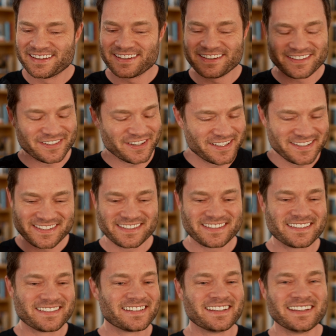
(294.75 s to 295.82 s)

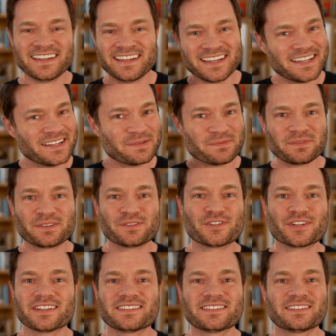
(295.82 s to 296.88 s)
just,
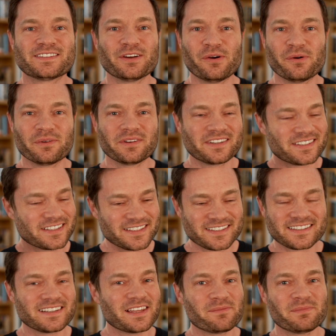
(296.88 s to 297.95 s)
just don't,
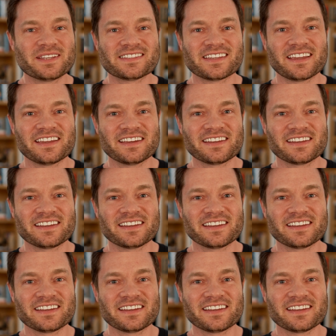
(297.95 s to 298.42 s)
just let me say